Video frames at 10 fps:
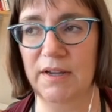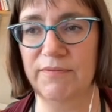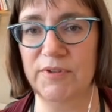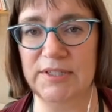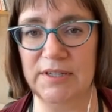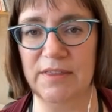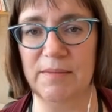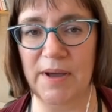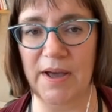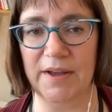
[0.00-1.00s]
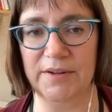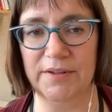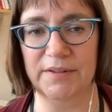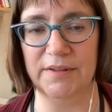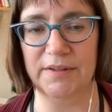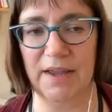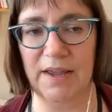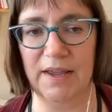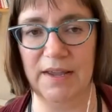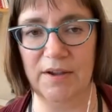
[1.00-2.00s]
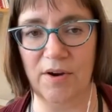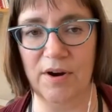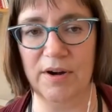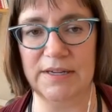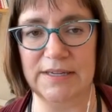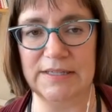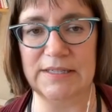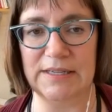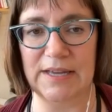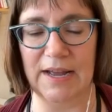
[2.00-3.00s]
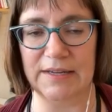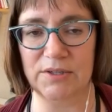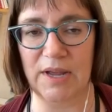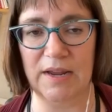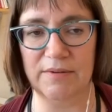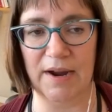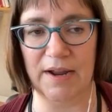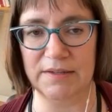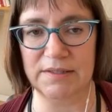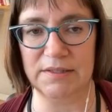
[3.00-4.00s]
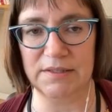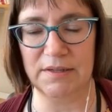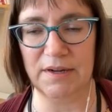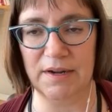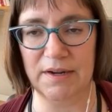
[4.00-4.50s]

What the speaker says: if you see on the bottle, AREDS, ARADS.